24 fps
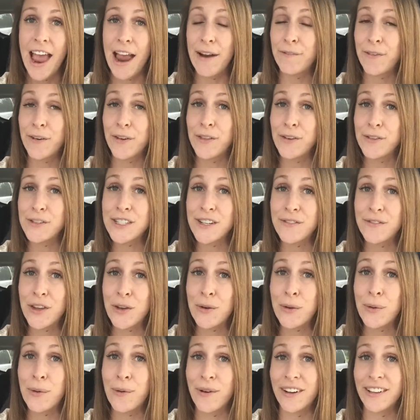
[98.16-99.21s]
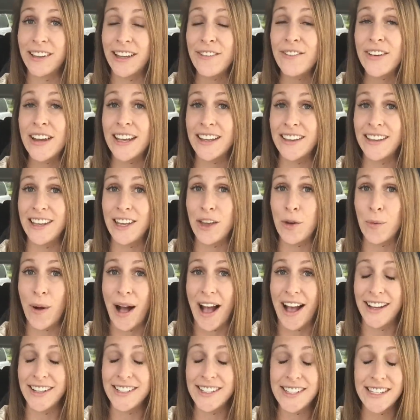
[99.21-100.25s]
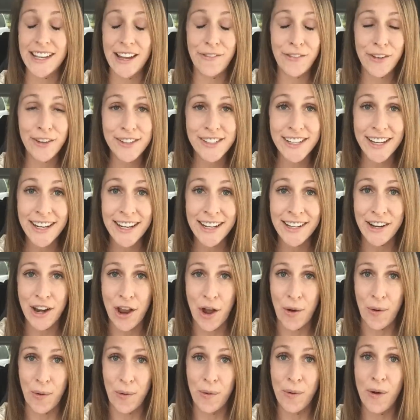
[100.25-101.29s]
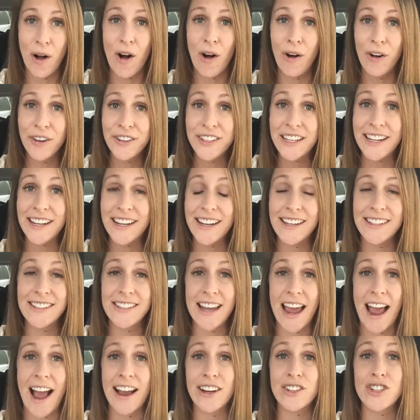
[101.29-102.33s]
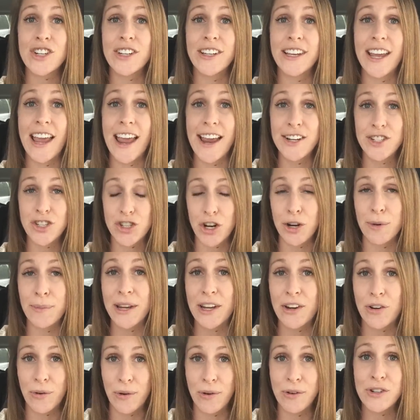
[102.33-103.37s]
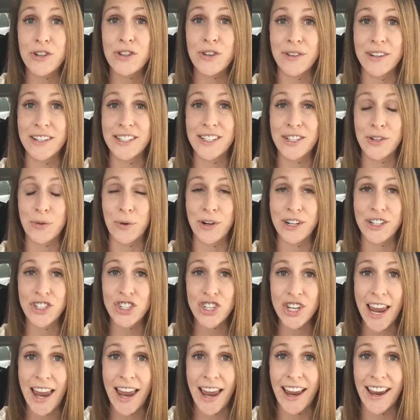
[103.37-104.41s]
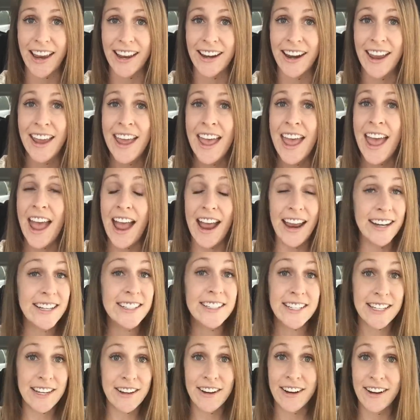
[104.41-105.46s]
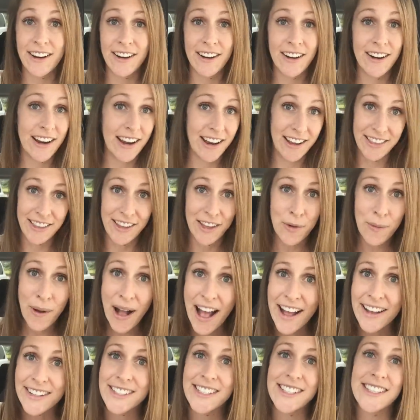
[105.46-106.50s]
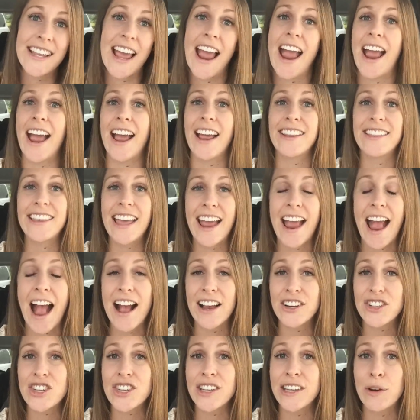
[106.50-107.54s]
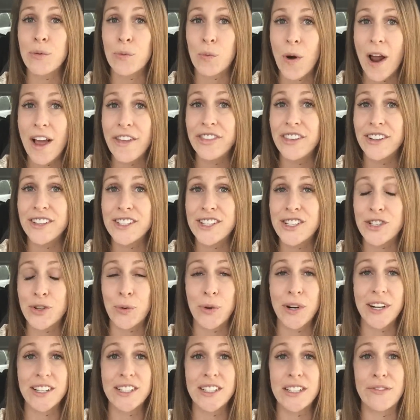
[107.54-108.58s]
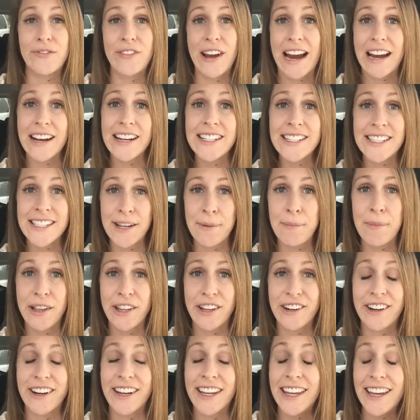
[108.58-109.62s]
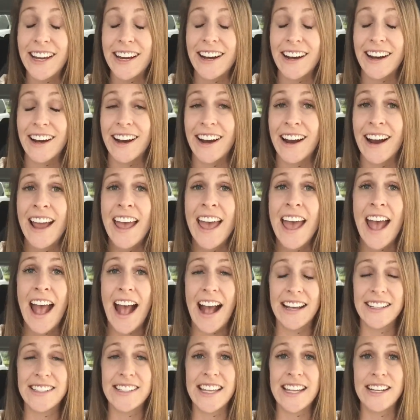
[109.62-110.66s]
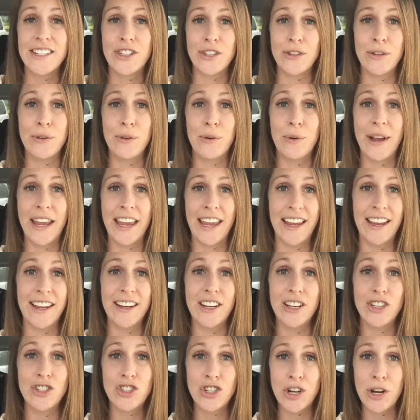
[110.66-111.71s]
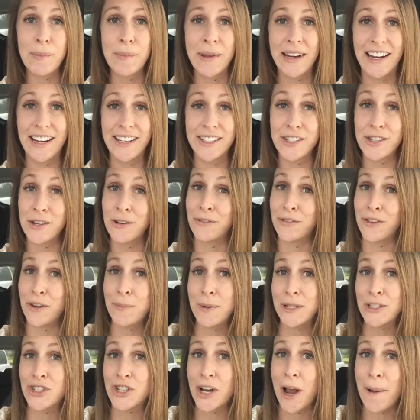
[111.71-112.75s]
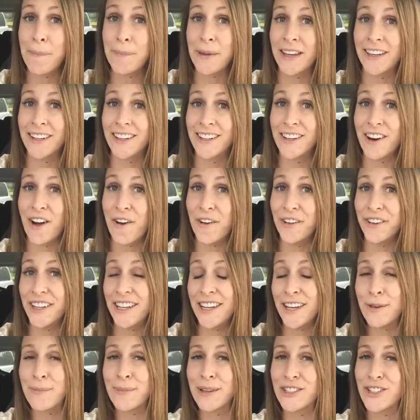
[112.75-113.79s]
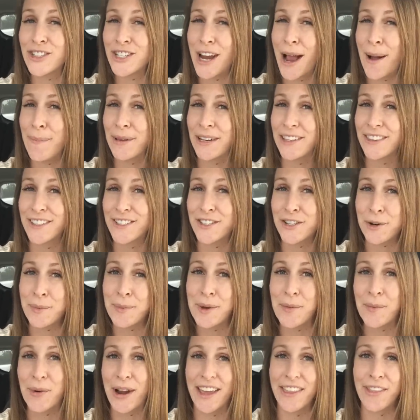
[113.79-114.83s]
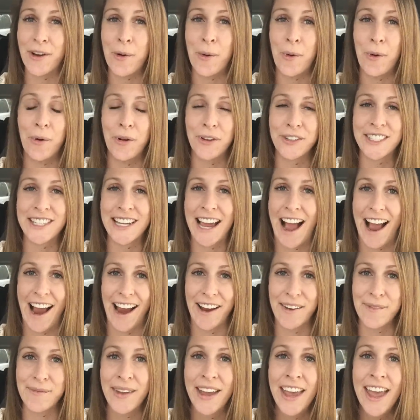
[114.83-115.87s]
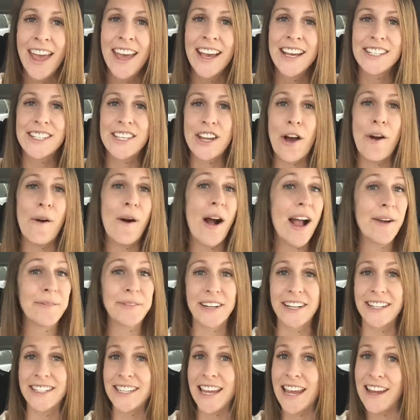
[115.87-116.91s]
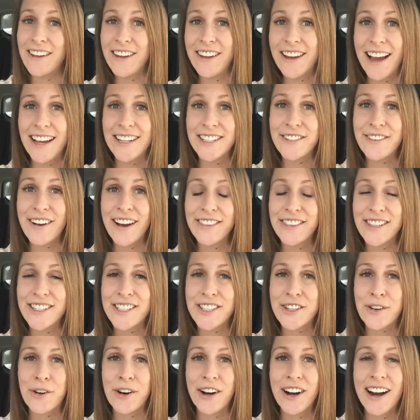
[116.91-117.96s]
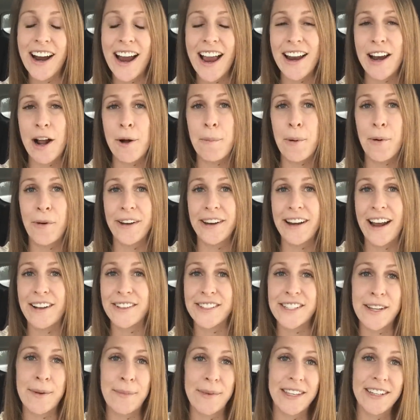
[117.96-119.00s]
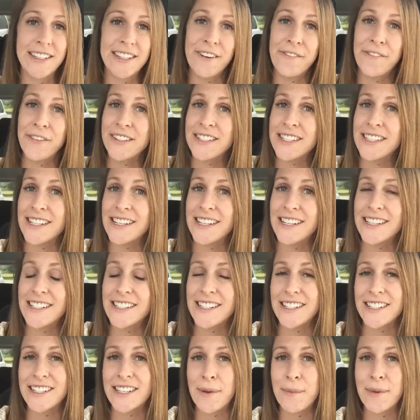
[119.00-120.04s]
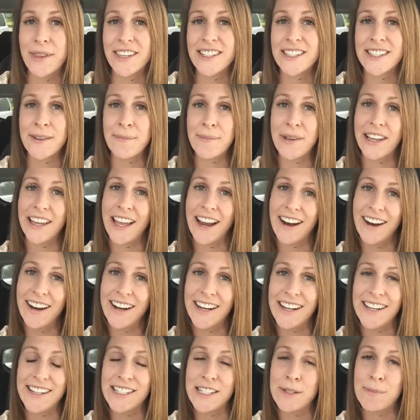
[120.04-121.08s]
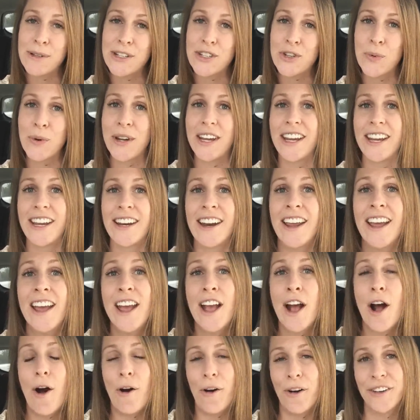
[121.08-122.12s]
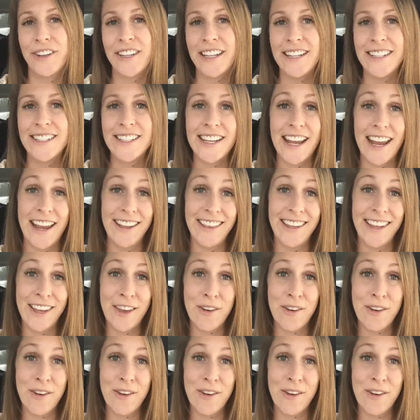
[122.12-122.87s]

And for those of you who are living in the US, if you didn't know, ALDI is actually a German grocery store chain, and it's here in the US, and they actually run their stores very similar here as they do in Germany. So if you've been shopping in an ALDI, you've been shopping the German way the whole time. So I'm gonna take you guys around the store, and I'll point out some of the differences and some of the similarities between ALDIs in the